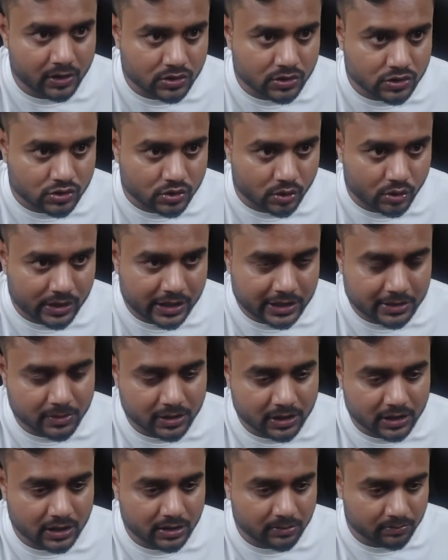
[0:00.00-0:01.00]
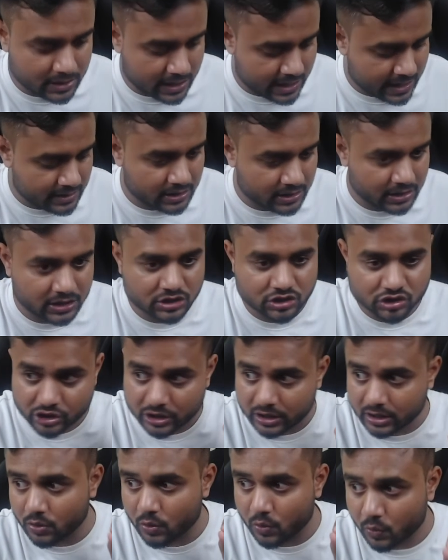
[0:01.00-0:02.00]
So let me keep the entity
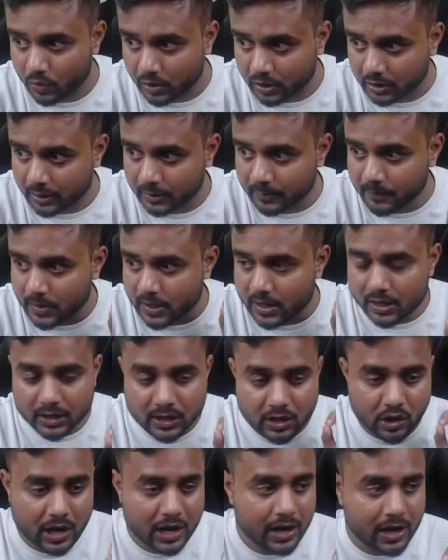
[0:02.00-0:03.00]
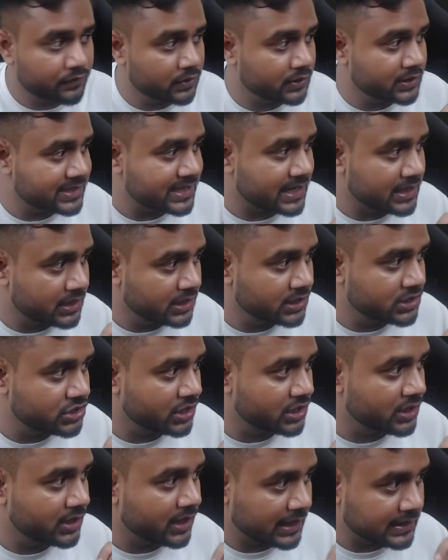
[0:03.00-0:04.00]
chain over here. Now after this entity
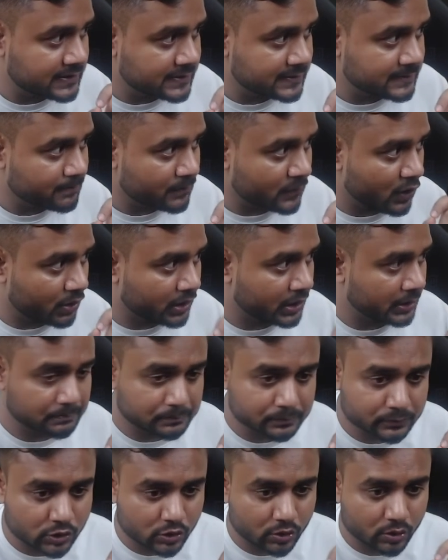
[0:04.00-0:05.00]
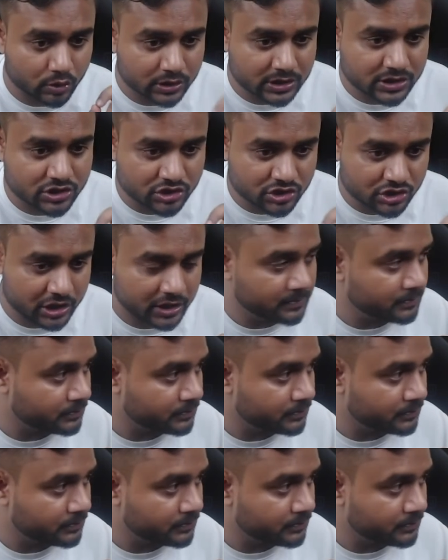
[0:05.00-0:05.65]
chain, guys, okay, so this chain,